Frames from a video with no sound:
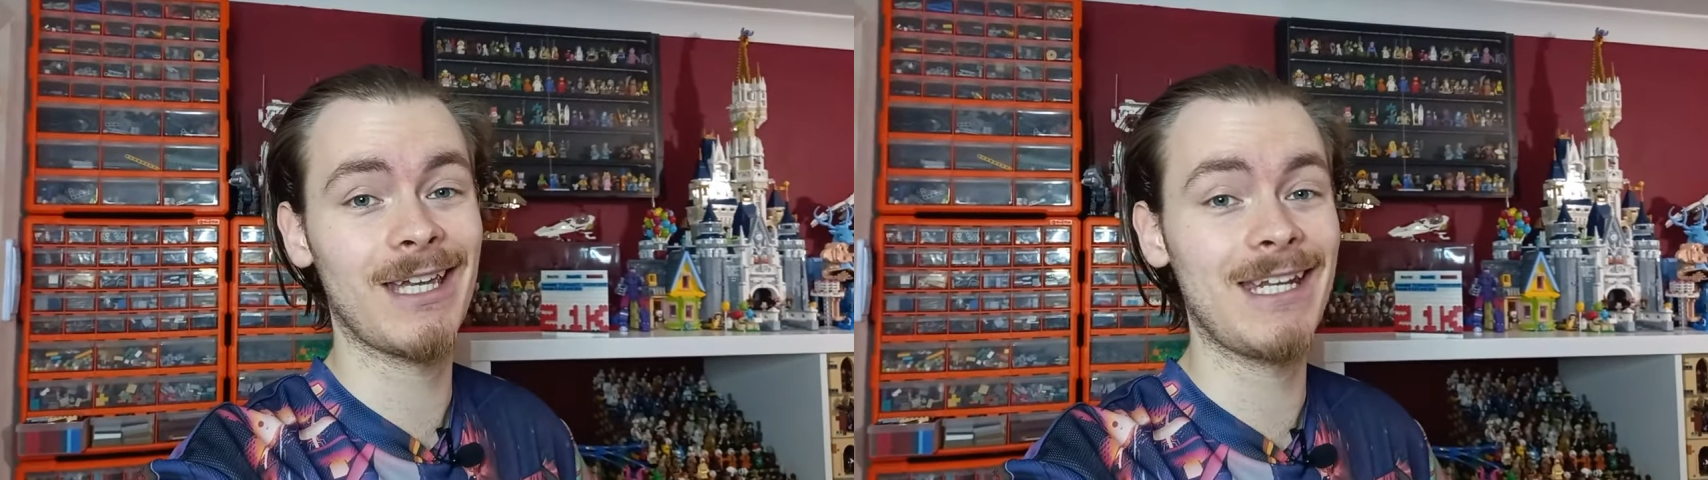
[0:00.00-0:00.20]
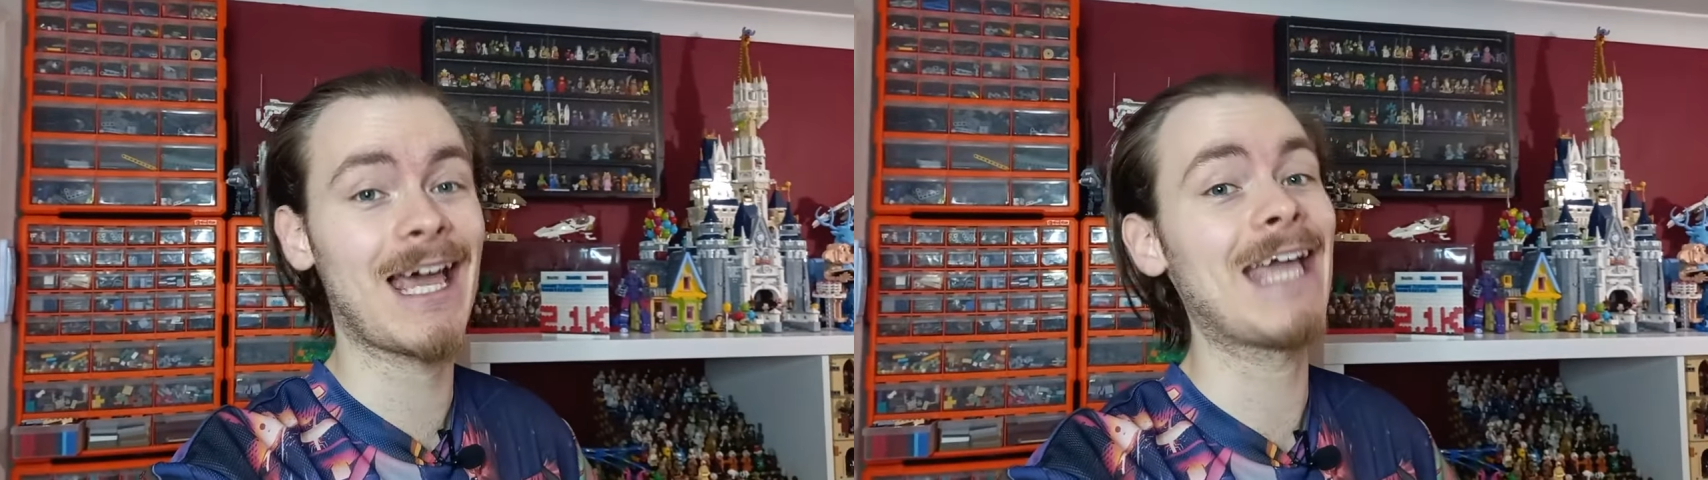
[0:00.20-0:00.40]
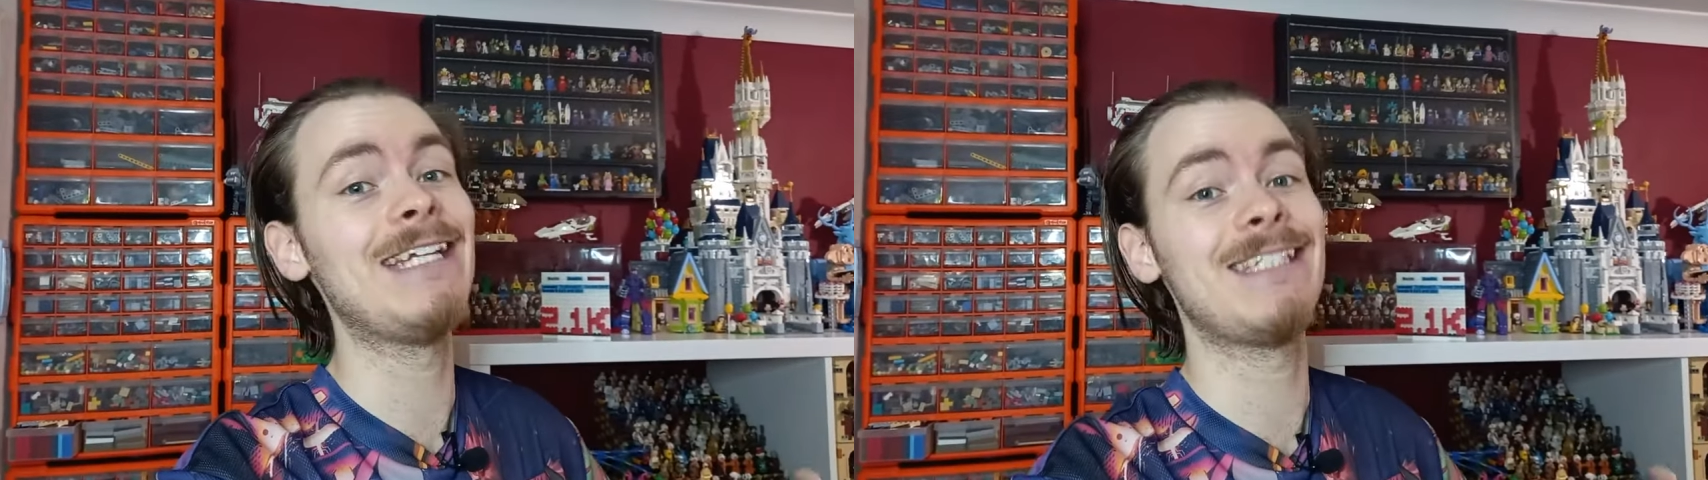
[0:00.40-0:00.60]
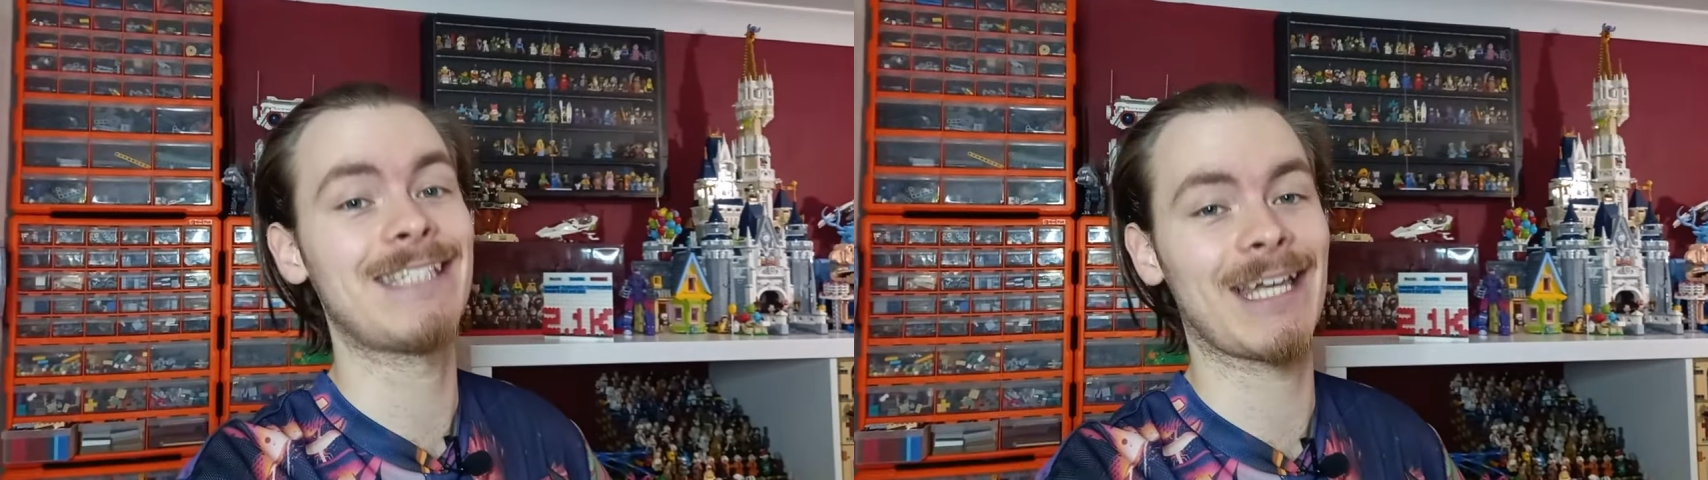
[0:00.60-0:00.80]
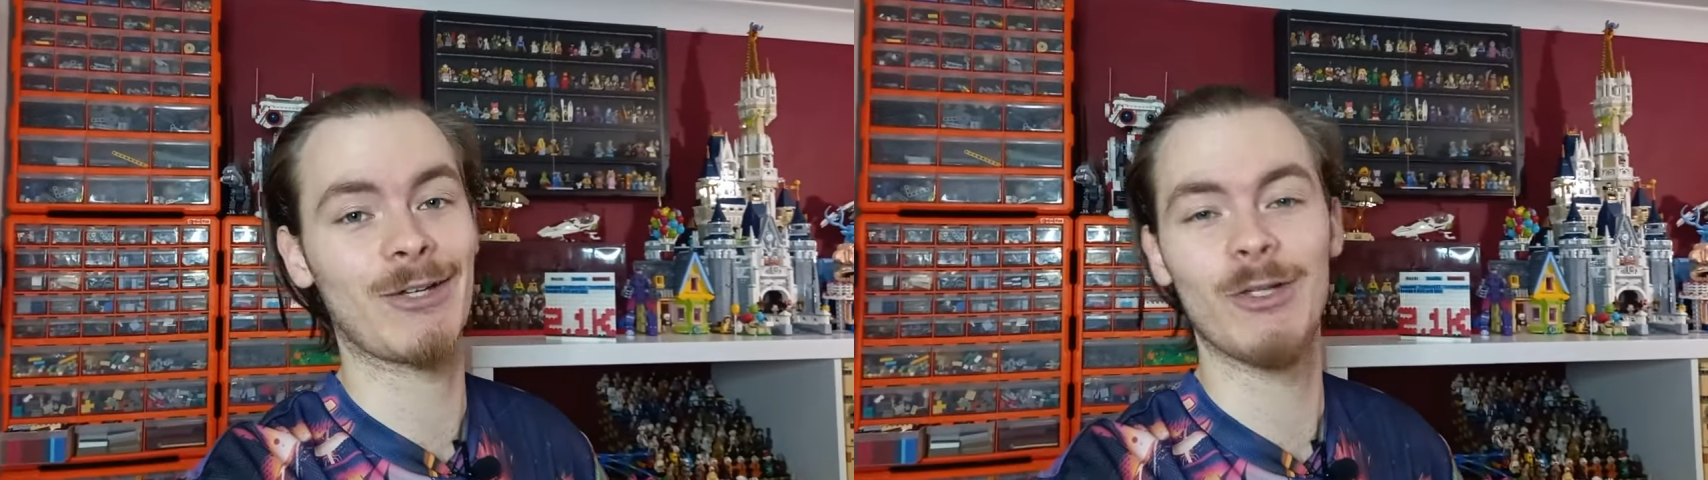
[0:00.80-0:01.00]
in a
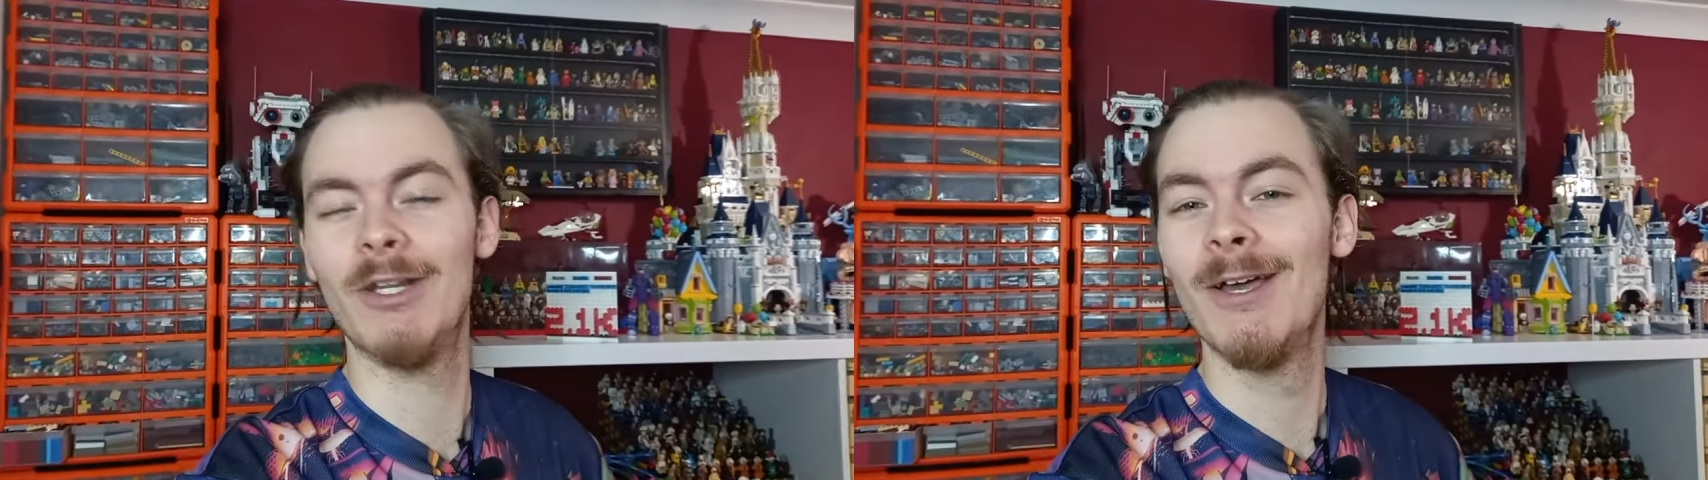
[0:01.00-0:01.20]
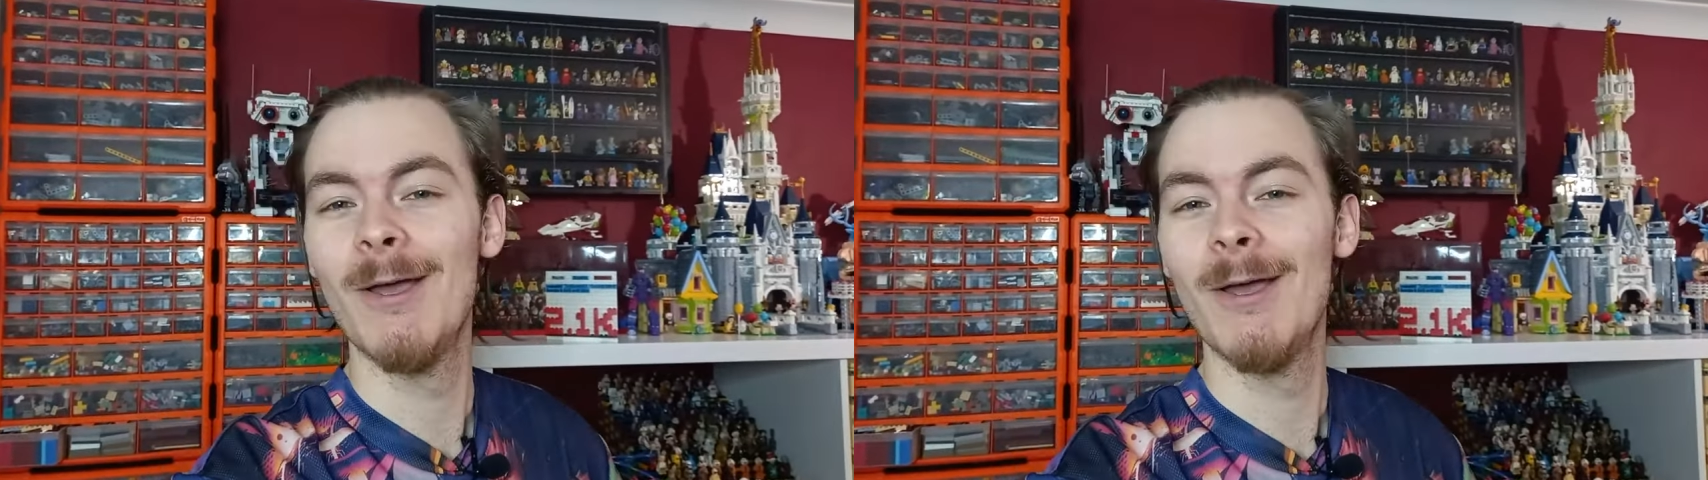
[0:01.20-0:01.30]
second.